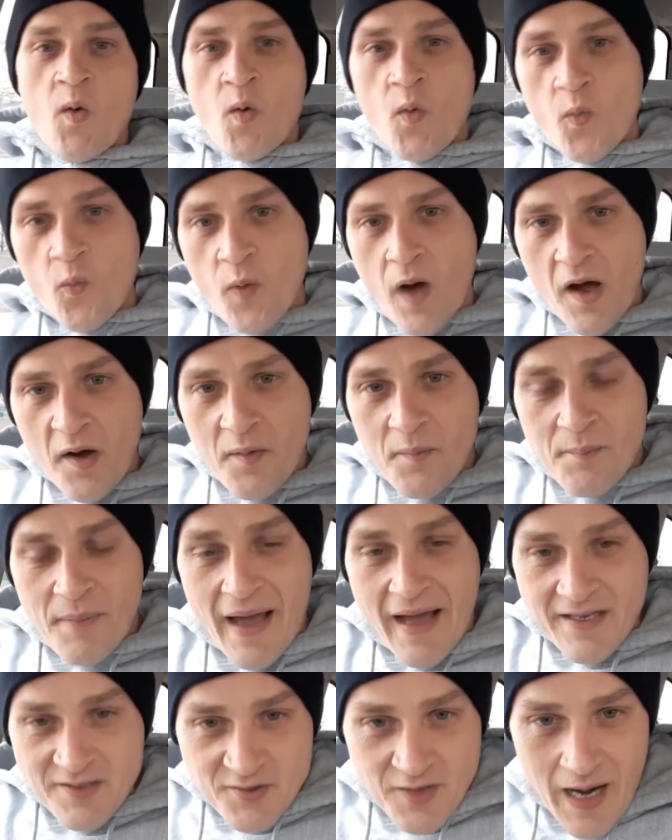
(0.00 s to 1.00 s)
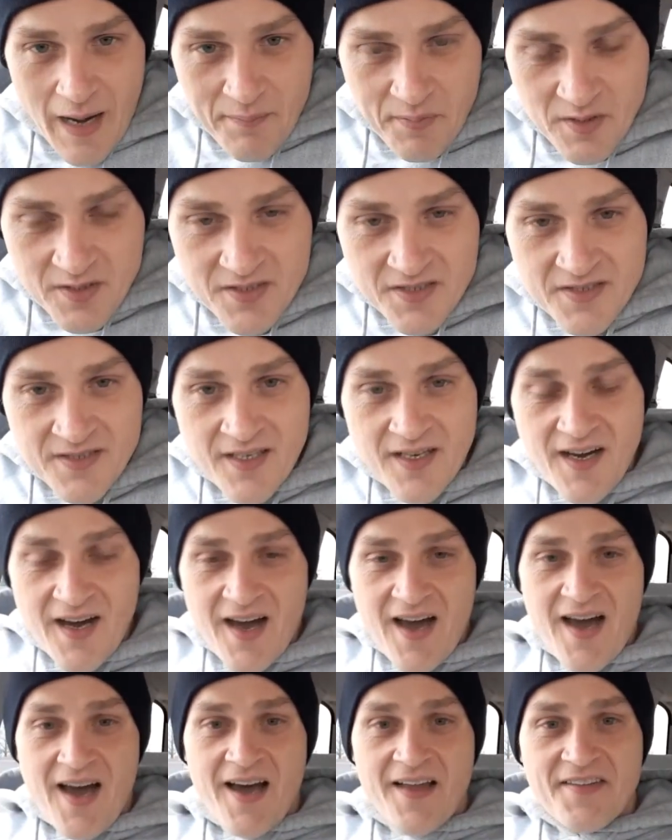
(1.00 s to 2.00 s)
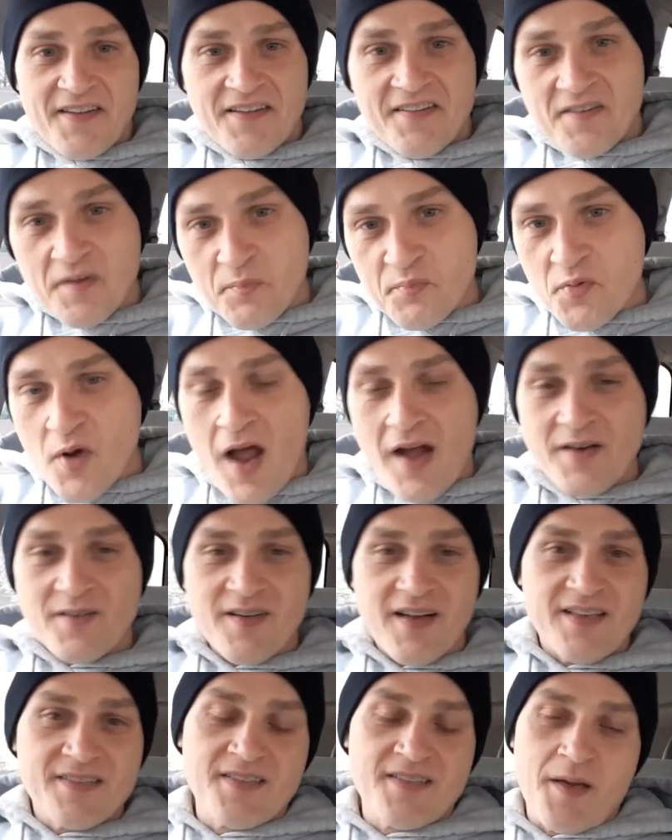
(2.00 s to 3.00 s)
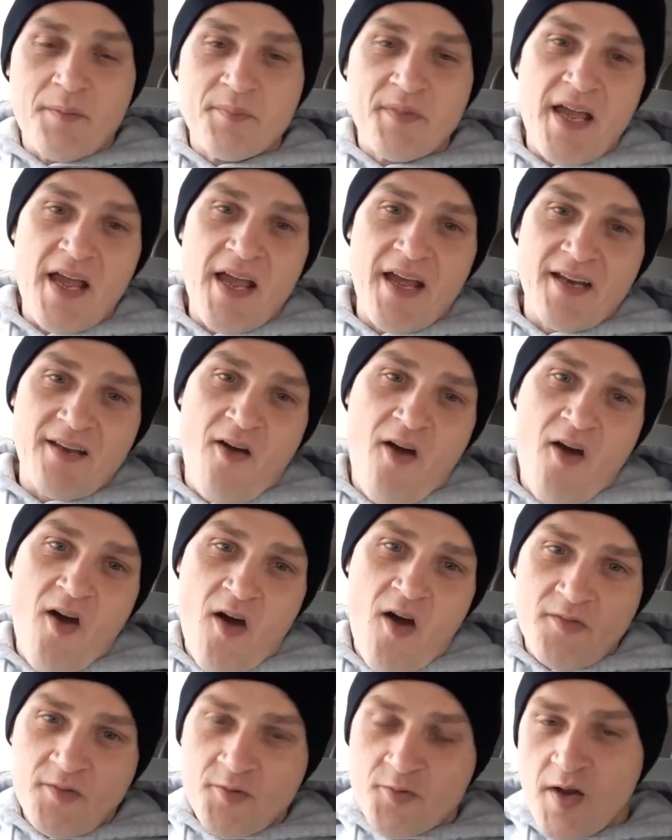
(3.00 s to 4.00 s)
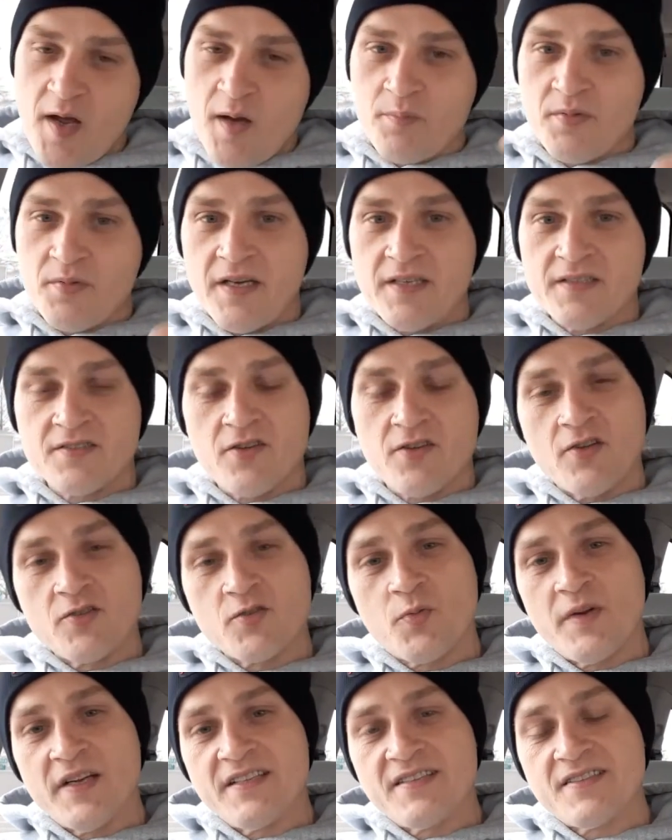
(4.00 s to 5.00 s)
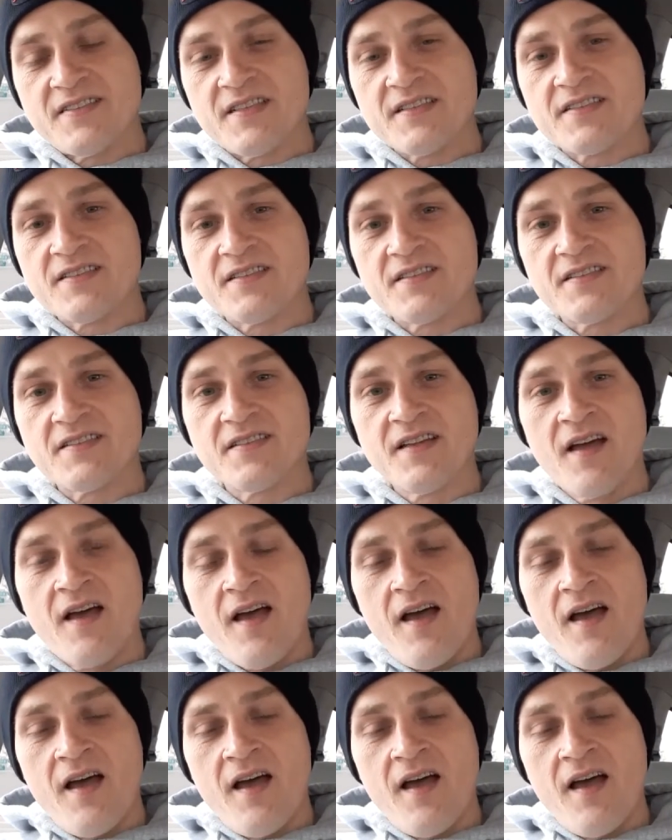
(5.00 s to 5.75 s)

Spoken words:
Welcome back, trappers. This is a progress update on the Trailblazer on 26s.